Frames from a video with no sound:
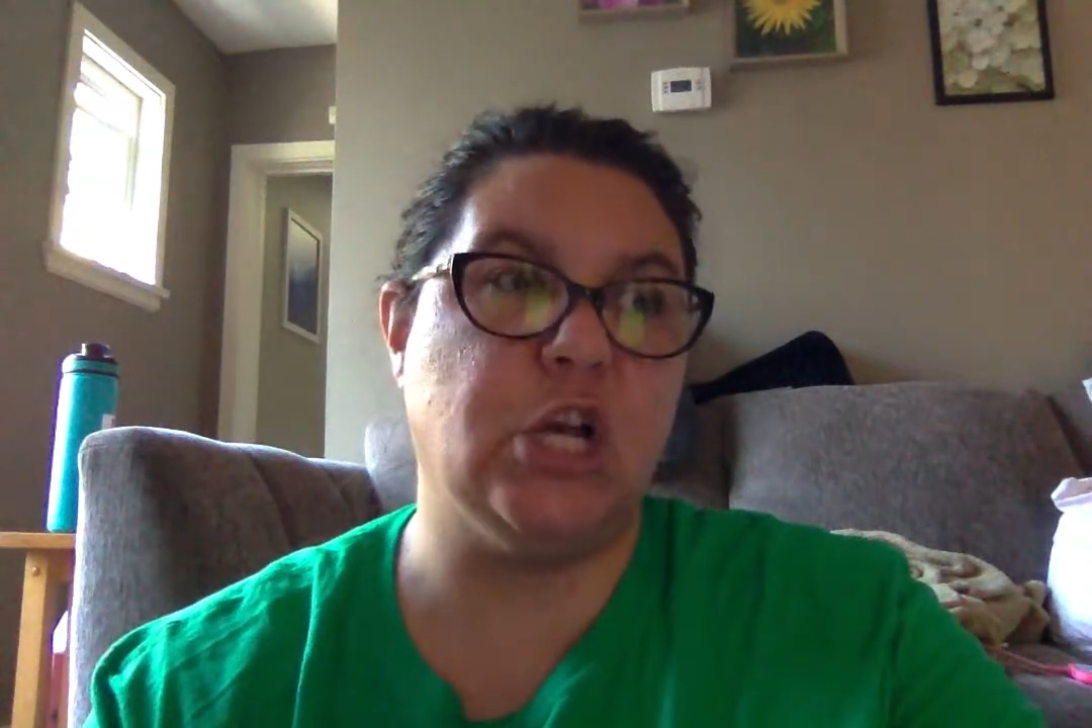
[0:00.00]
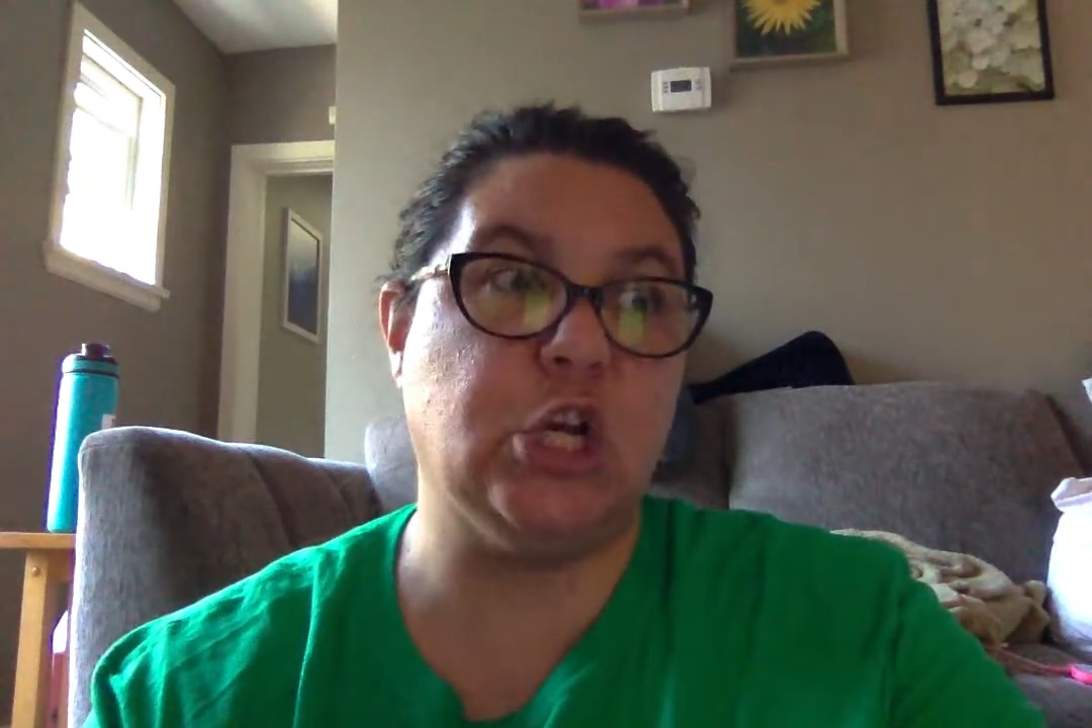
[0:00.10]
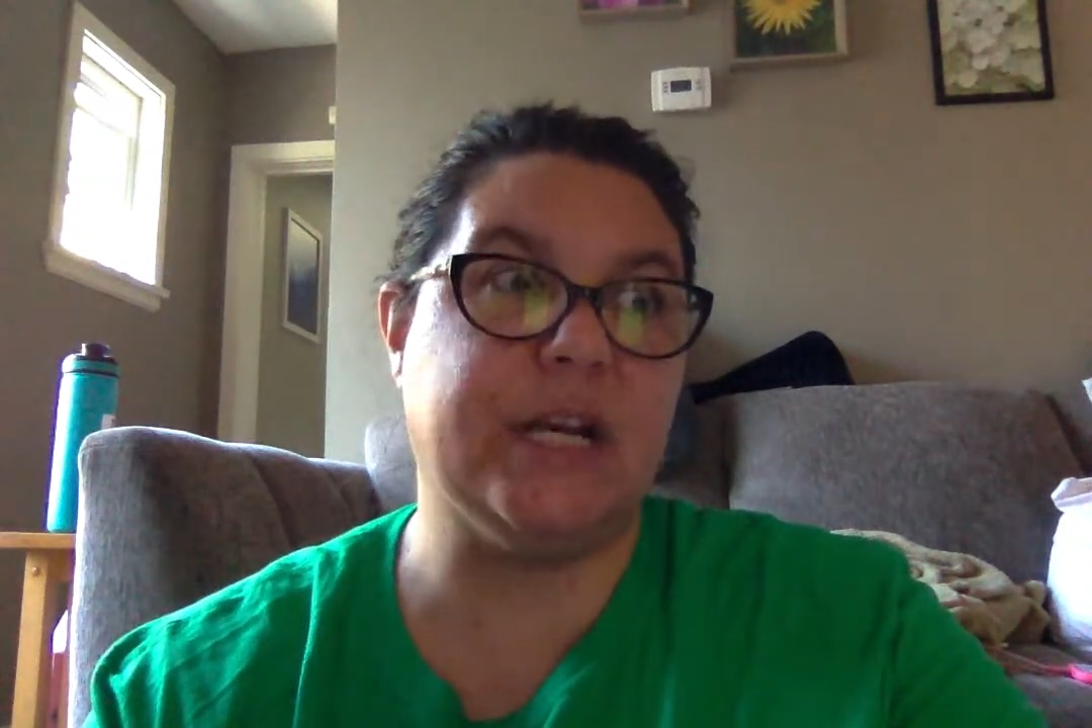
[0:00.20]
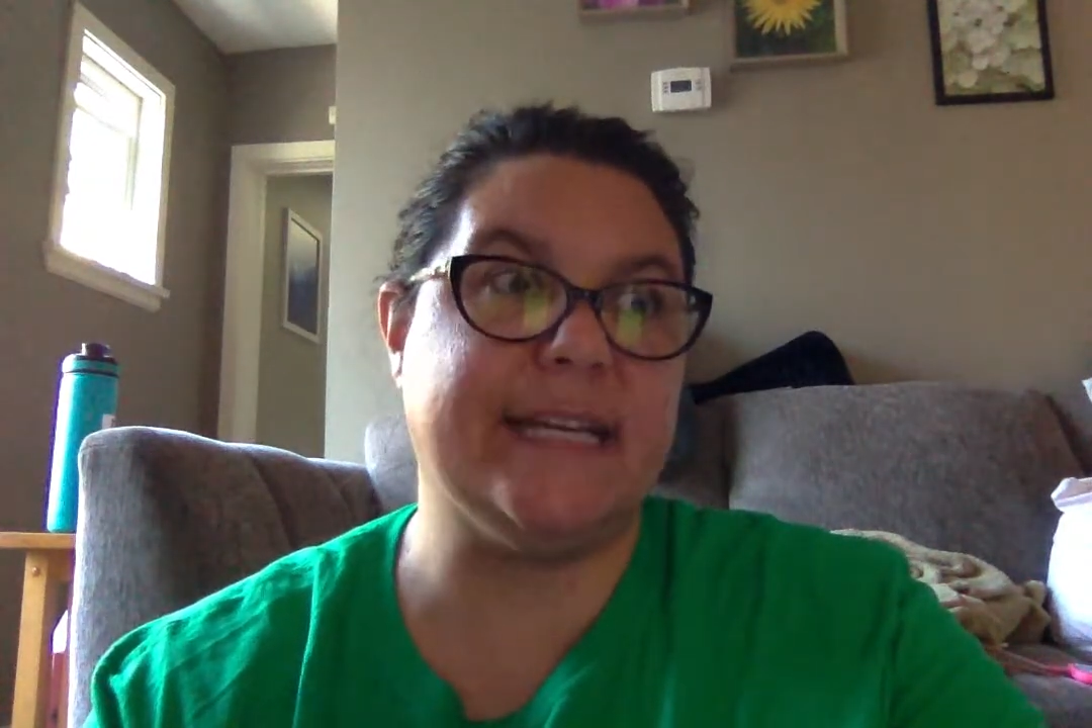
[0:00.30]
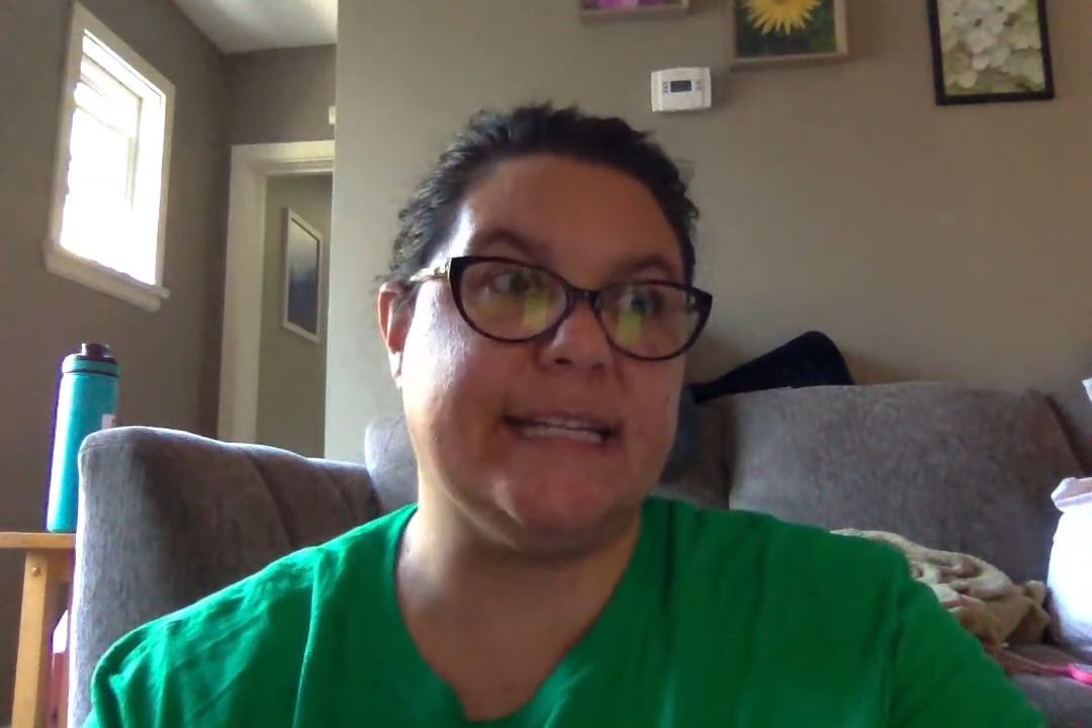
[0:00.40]

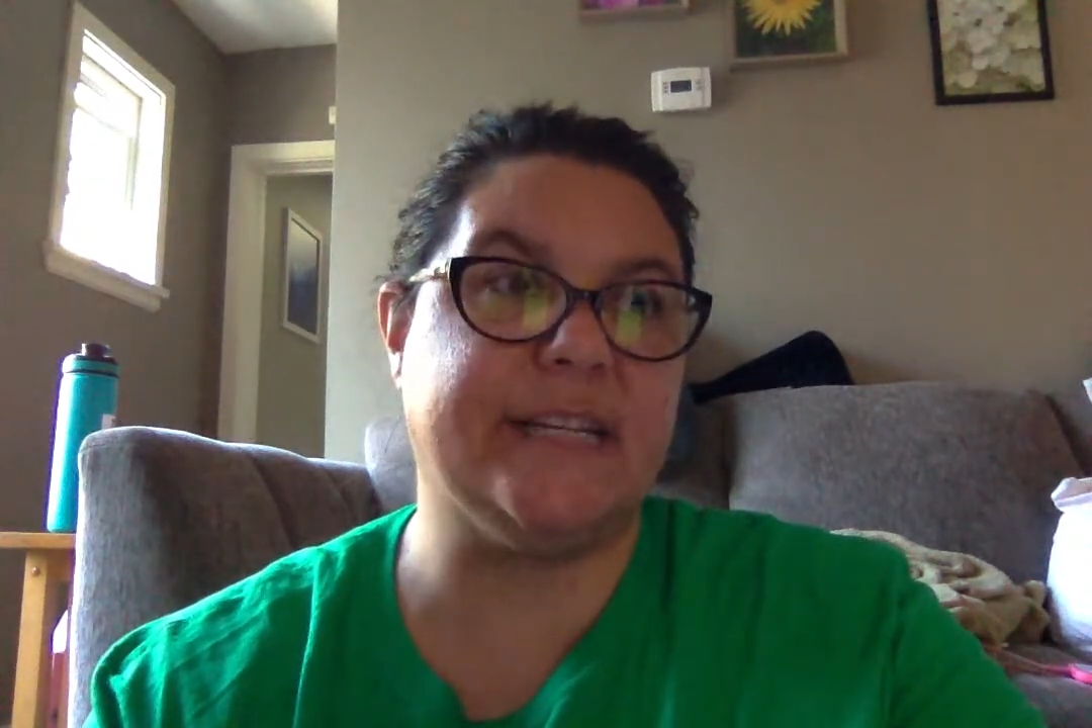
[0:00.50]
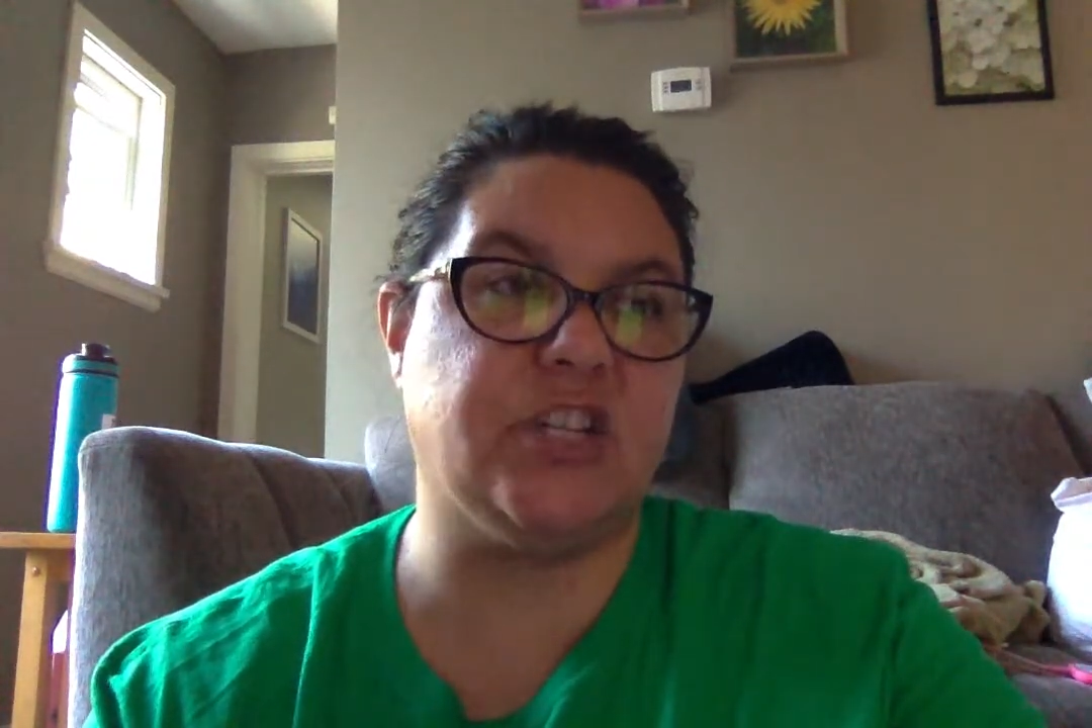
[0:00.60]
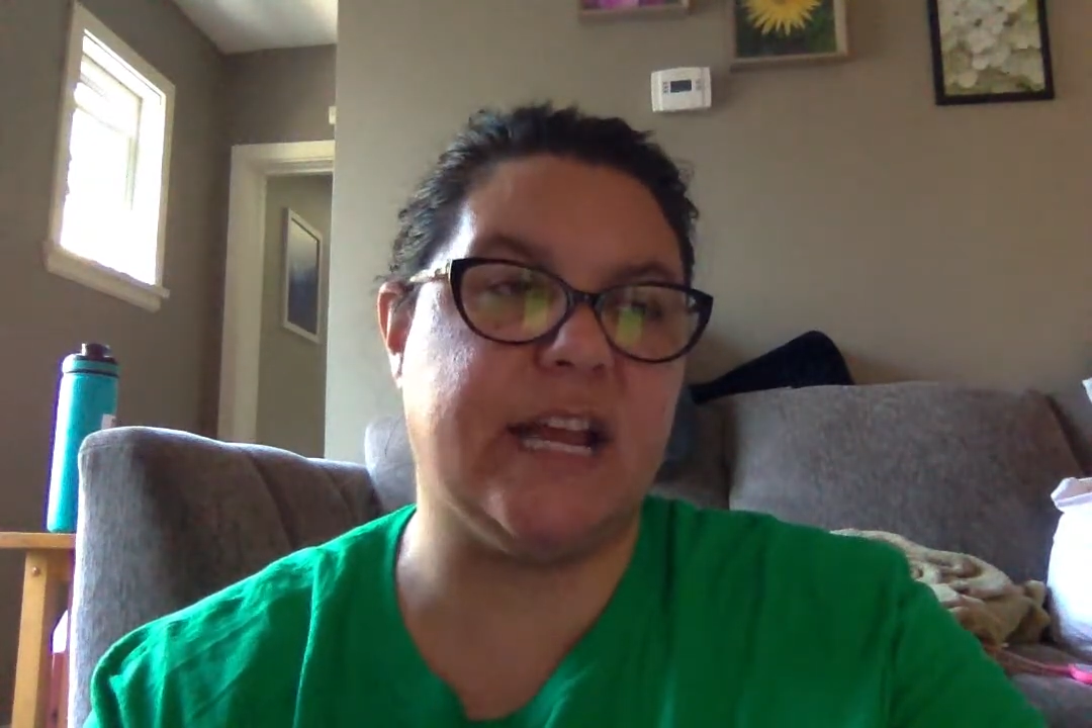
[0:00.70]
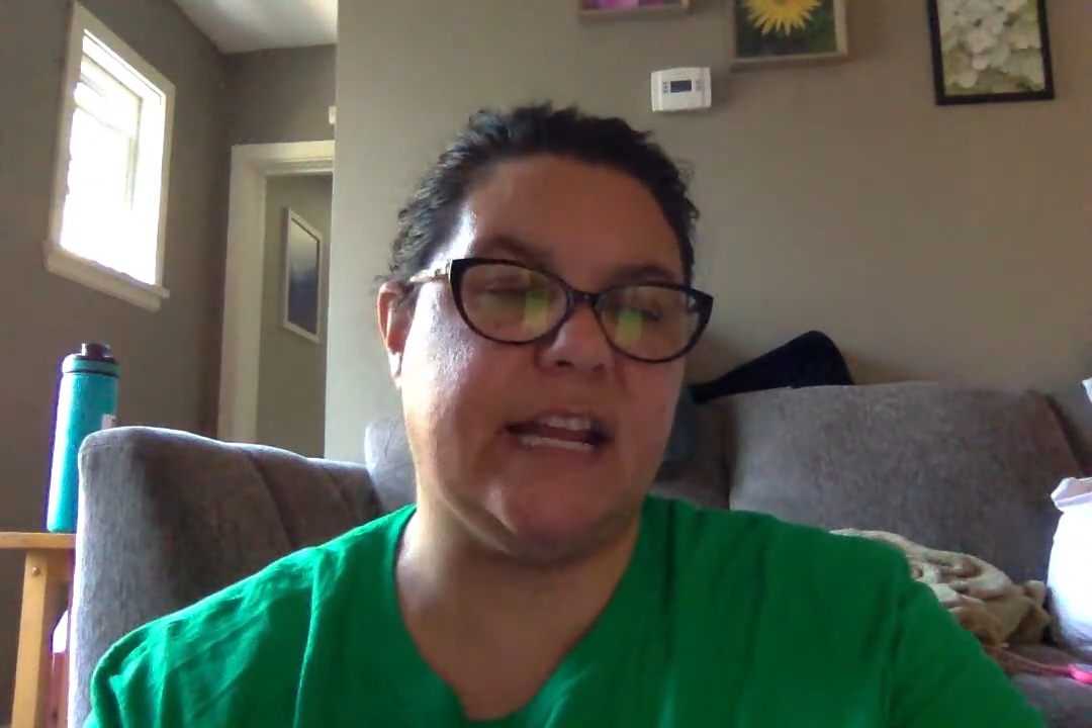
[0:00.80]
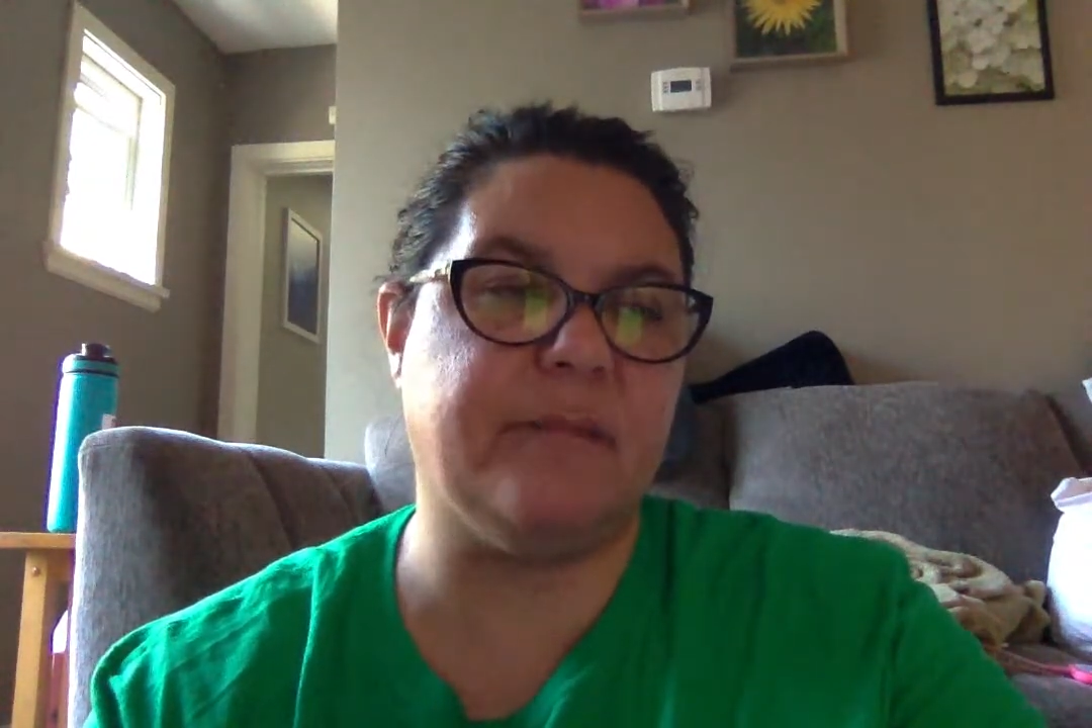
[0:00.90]
Good idea,
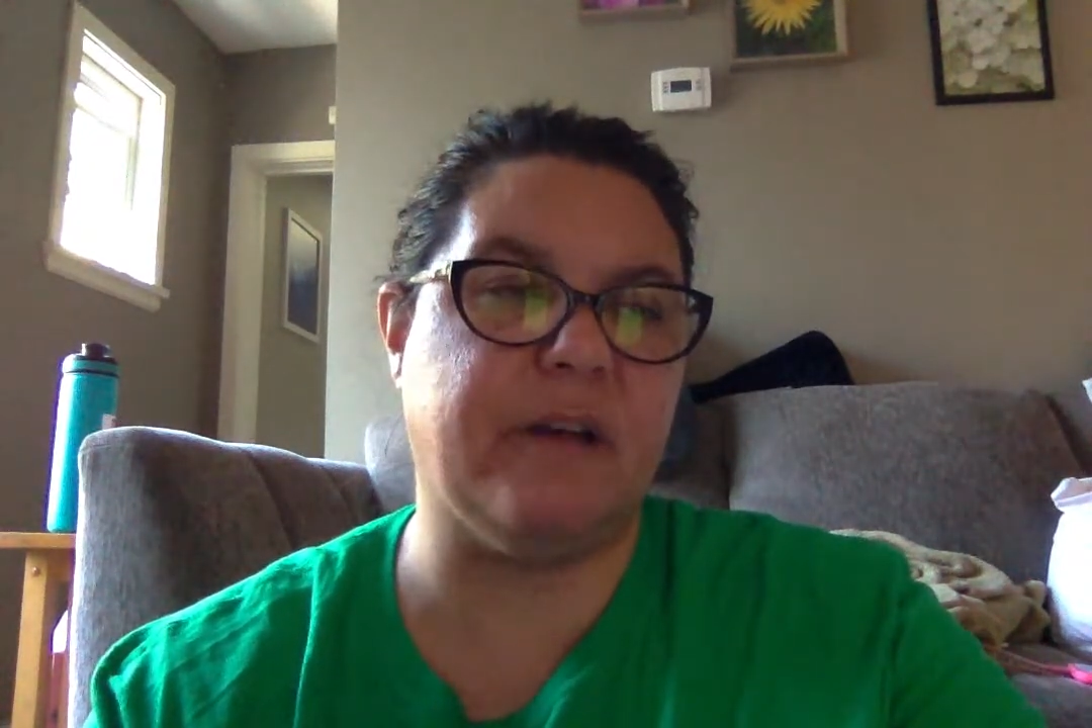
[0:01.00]
Janet,